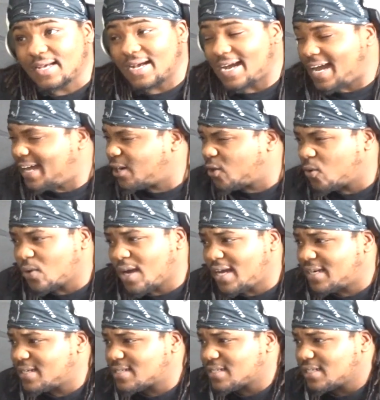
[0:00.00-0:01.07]
I don't
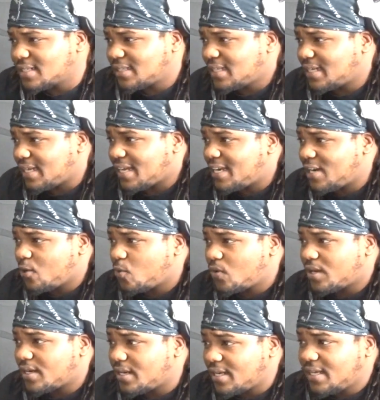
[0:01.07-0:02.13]
honestly think
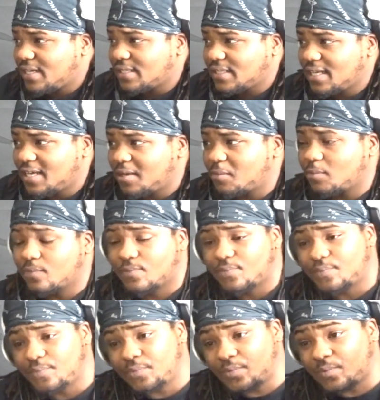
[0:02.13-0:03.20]
anyone did that.
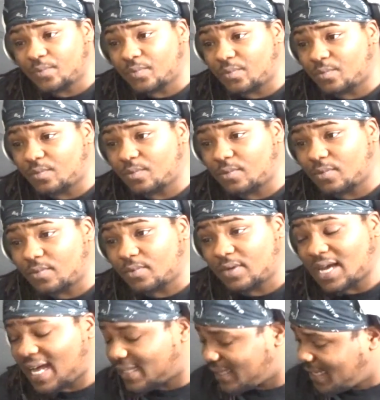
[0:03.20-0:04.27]

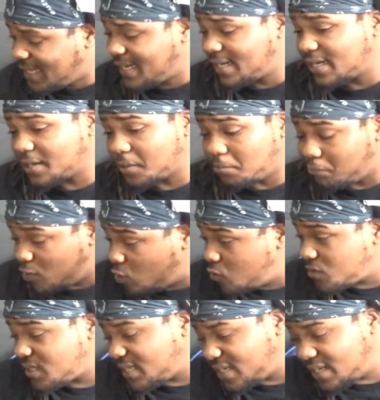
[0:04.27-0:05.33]
I think
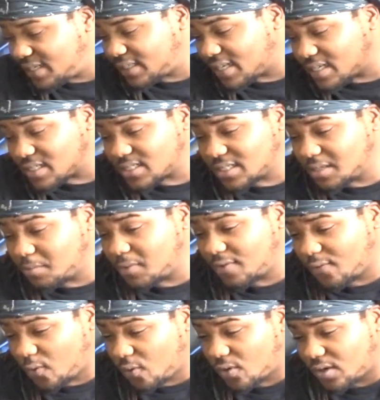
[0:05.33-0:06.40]
Boosie did that shit
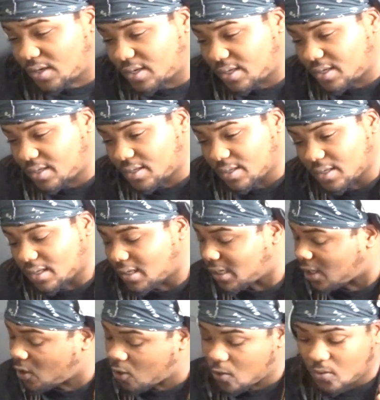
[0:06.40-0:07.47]
before a
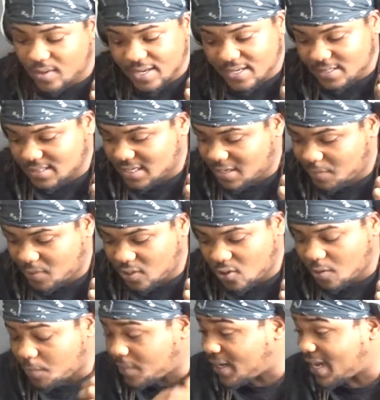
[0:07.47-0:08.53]
long-ass time ago.
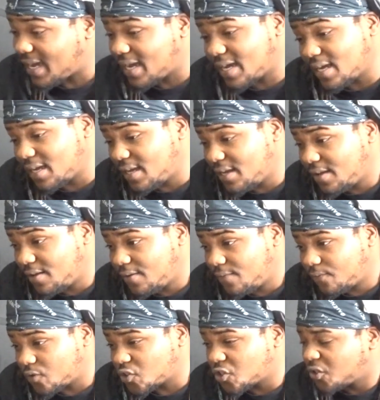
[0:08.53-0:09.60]
I'm not
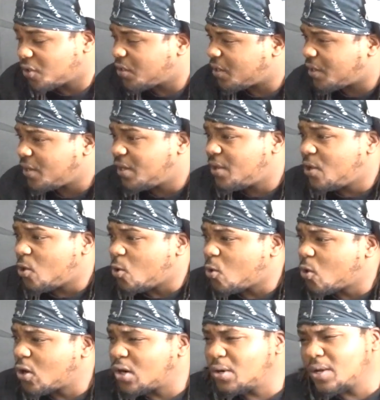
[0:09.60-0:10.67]
for sure.
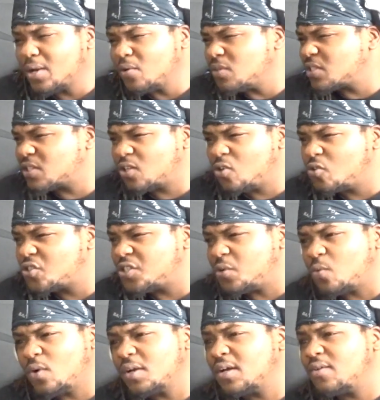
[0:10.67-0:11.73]
Or it was Gucci,
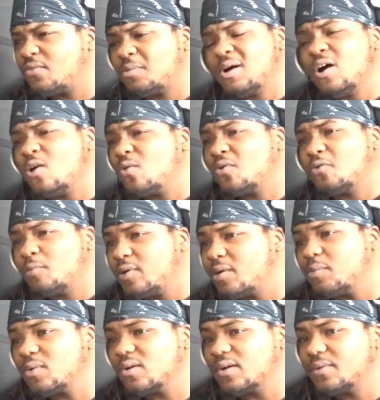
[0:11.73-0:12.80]
one of them. I don't
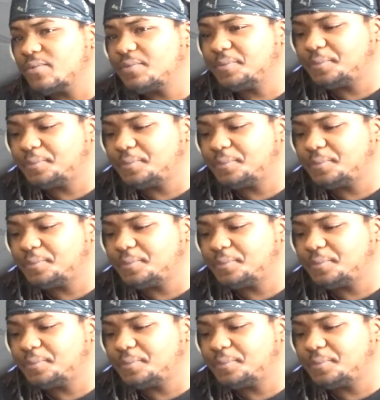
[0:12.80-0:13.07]
remember.